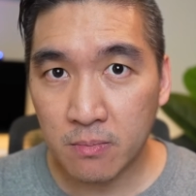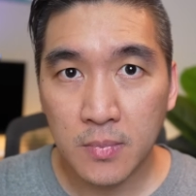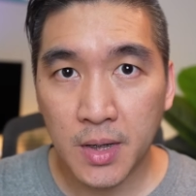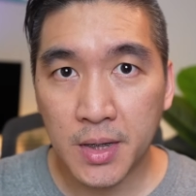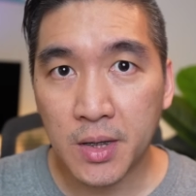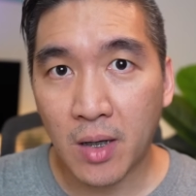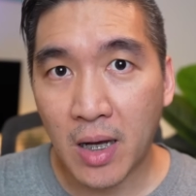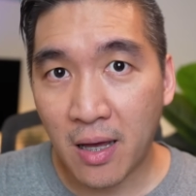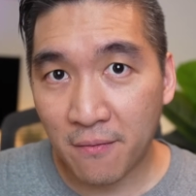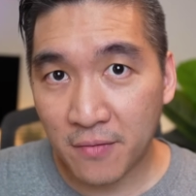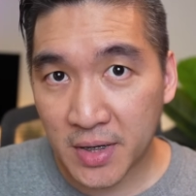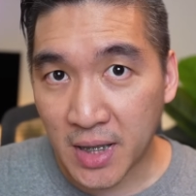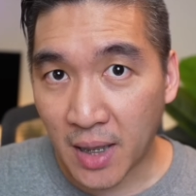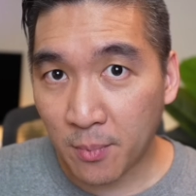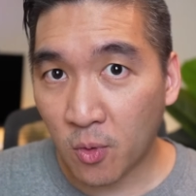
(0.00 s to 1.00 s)
And so I have
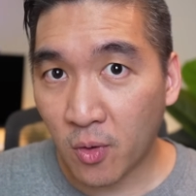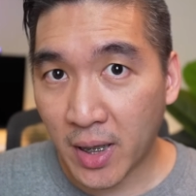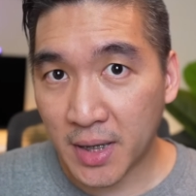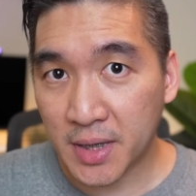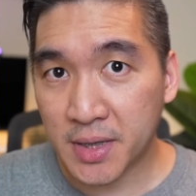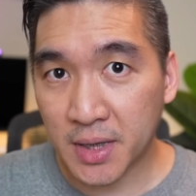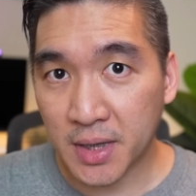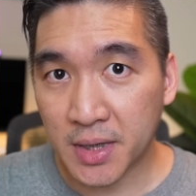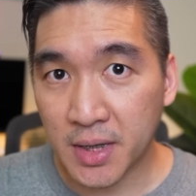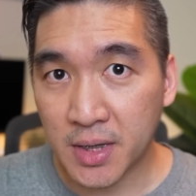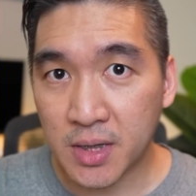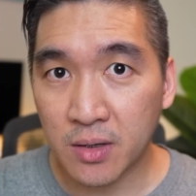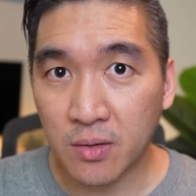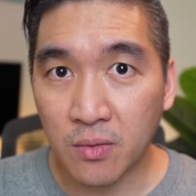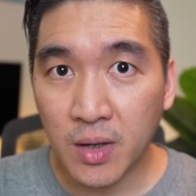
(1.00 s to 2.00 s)
summarized this
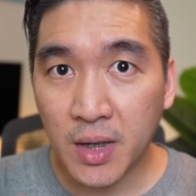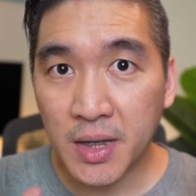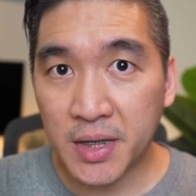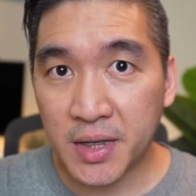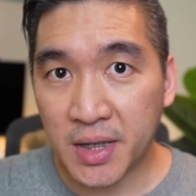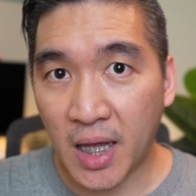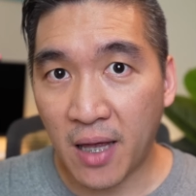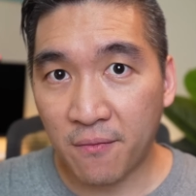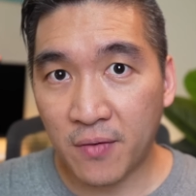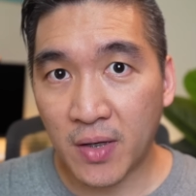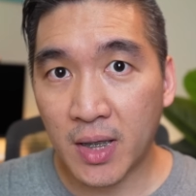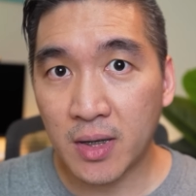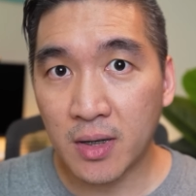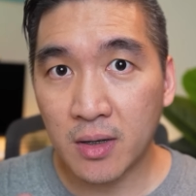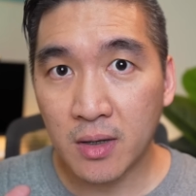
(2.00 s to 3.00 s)
into
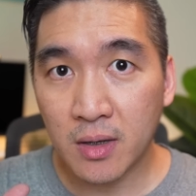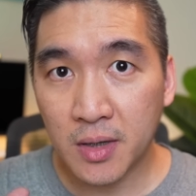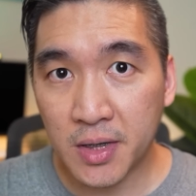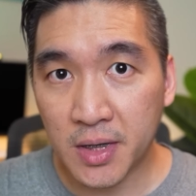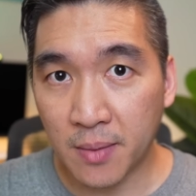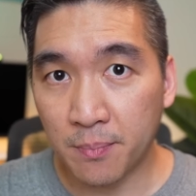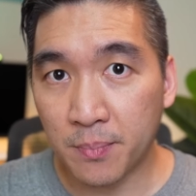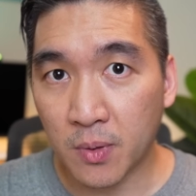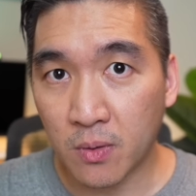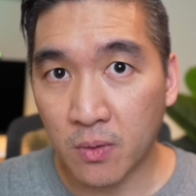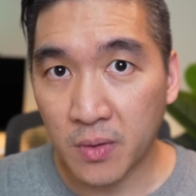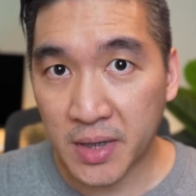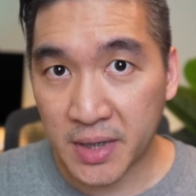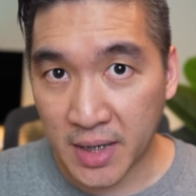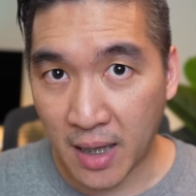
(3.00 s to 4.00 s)
seven
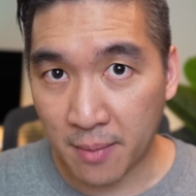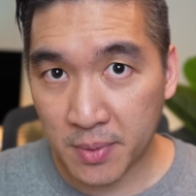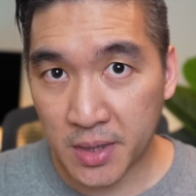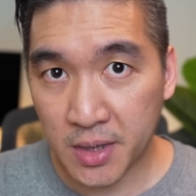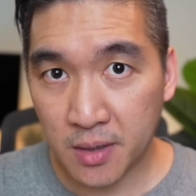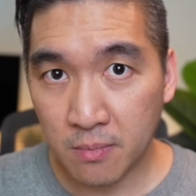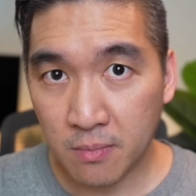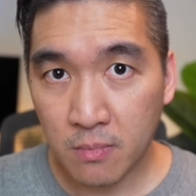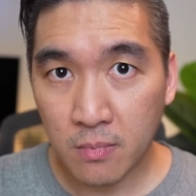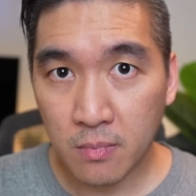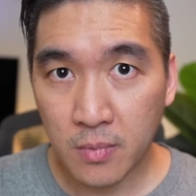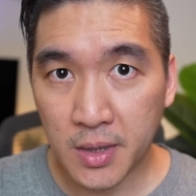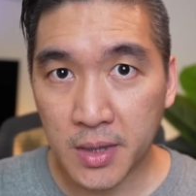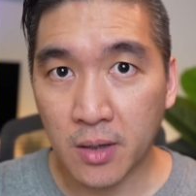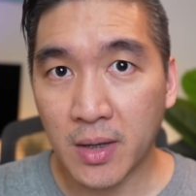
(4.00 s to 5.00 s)
simple steps.
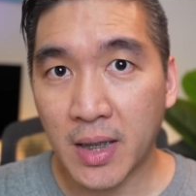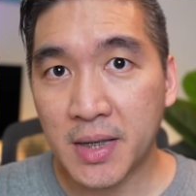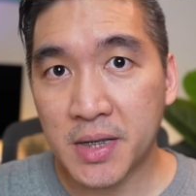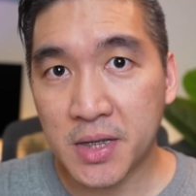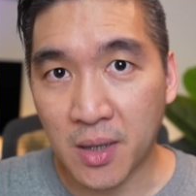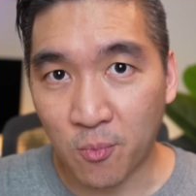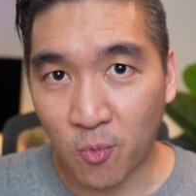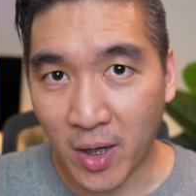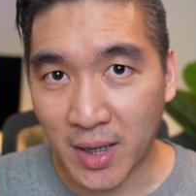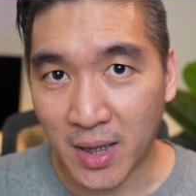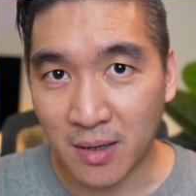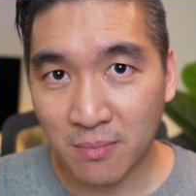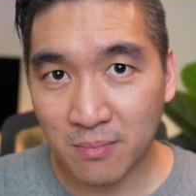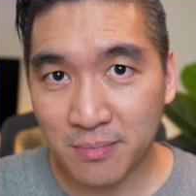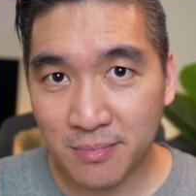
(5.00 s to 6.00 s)
And so let's jump right in.